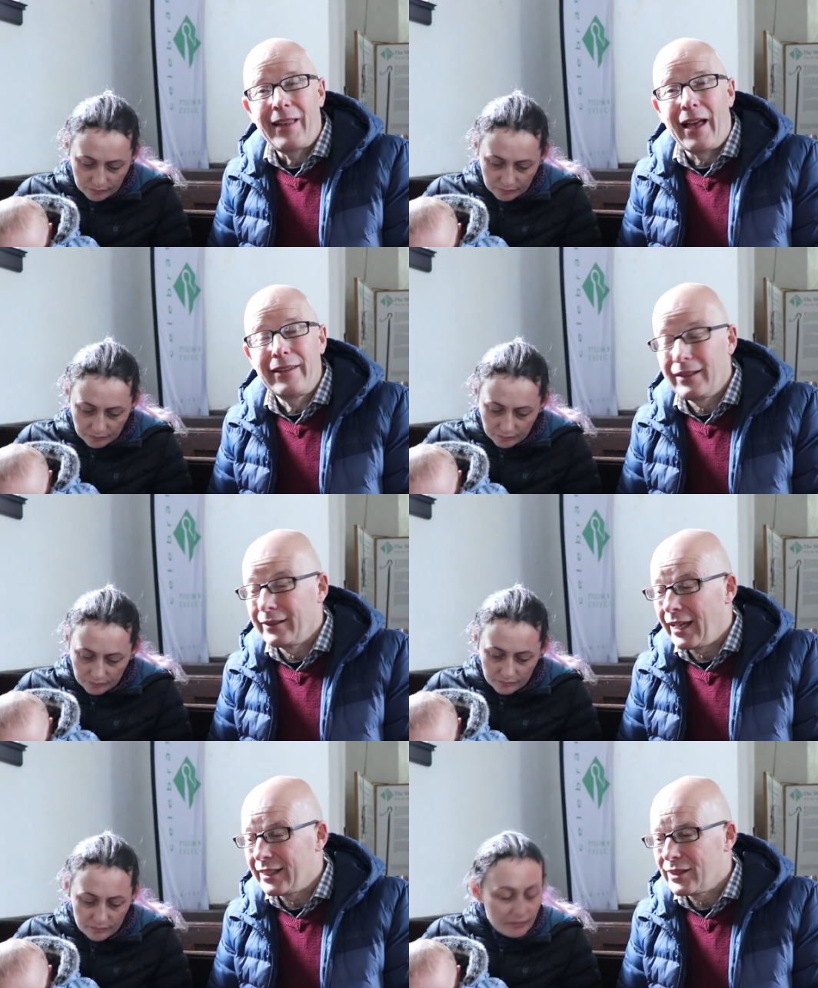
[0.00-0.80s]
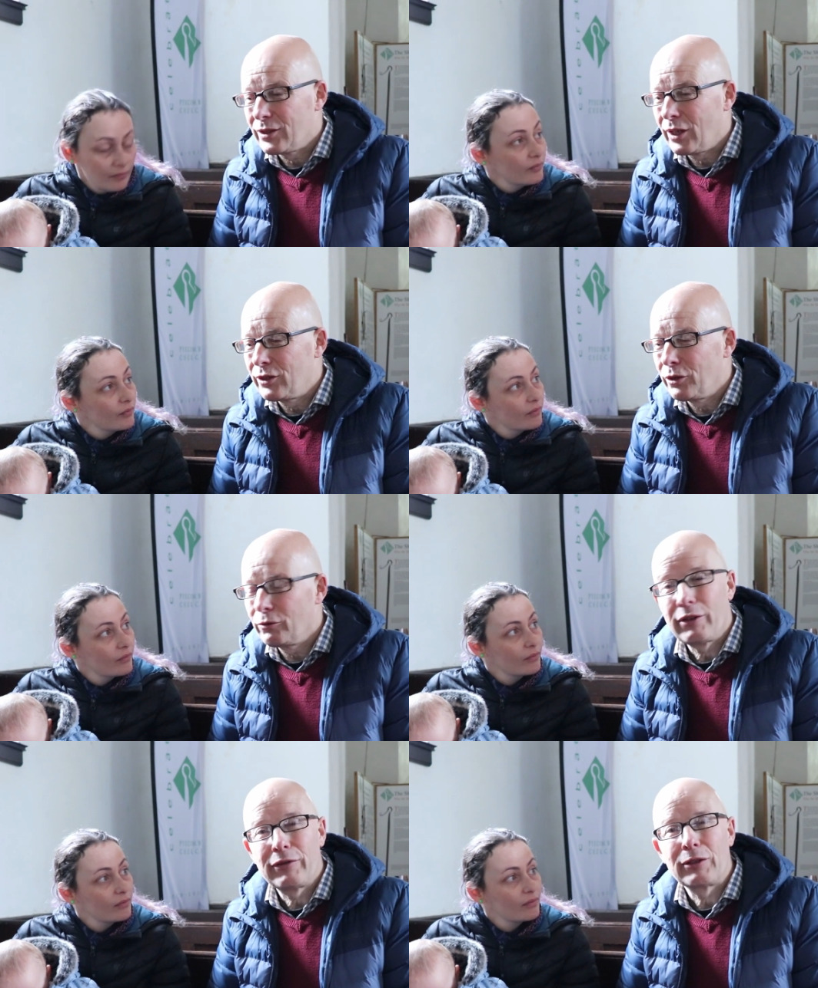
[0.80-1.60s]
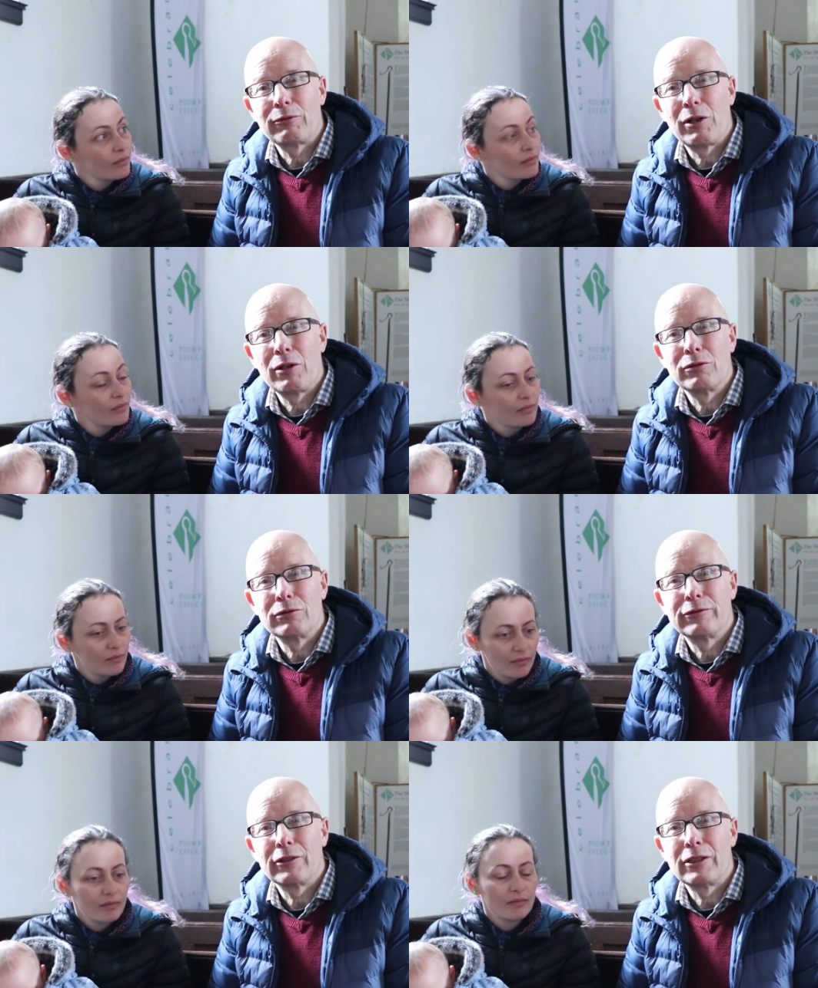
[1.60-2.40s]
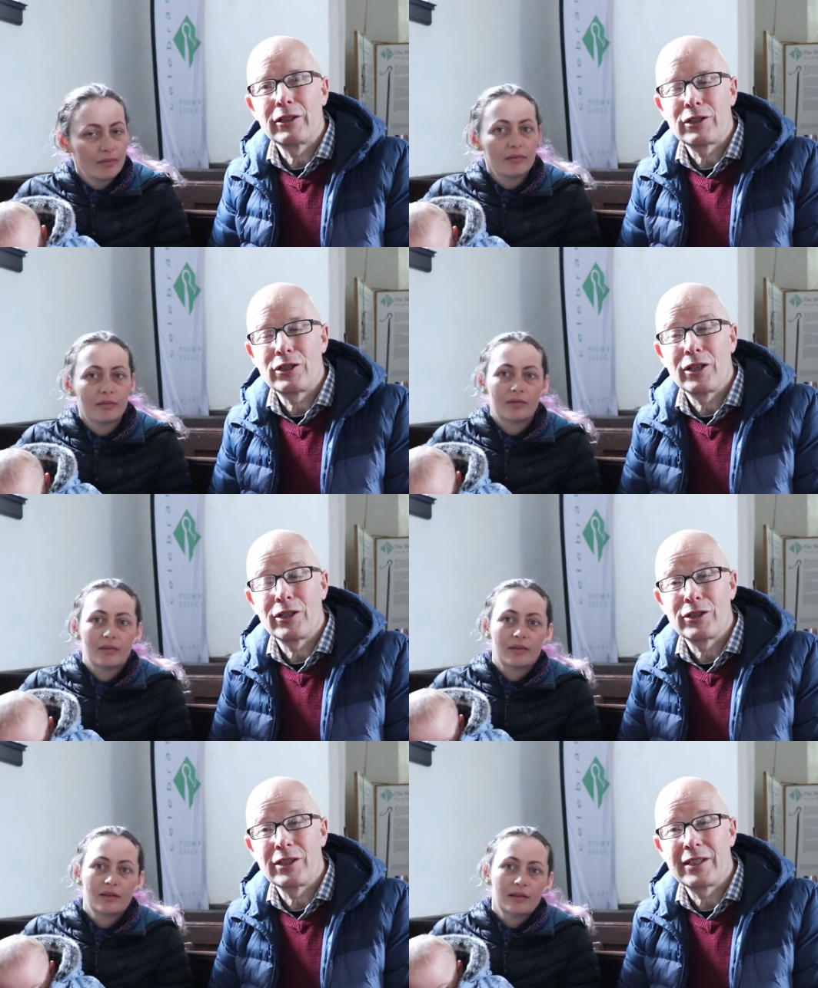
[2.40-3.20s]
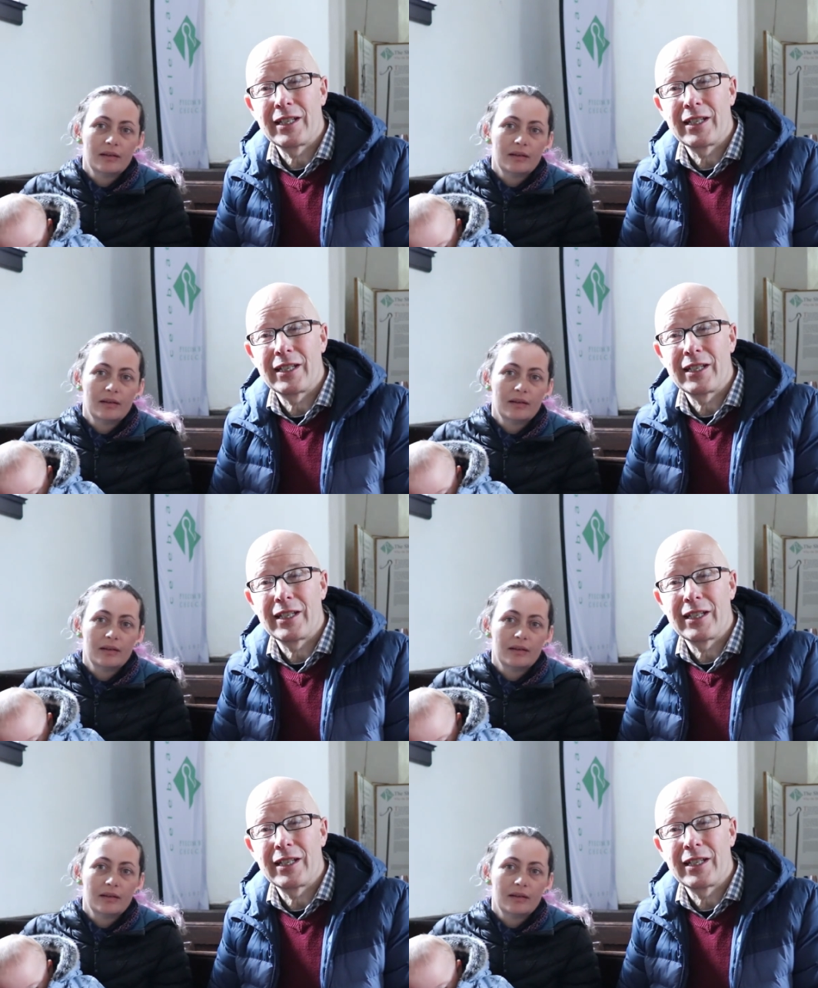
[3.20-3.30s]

Speaker 1: I think that's a terrific role for a lot of churches.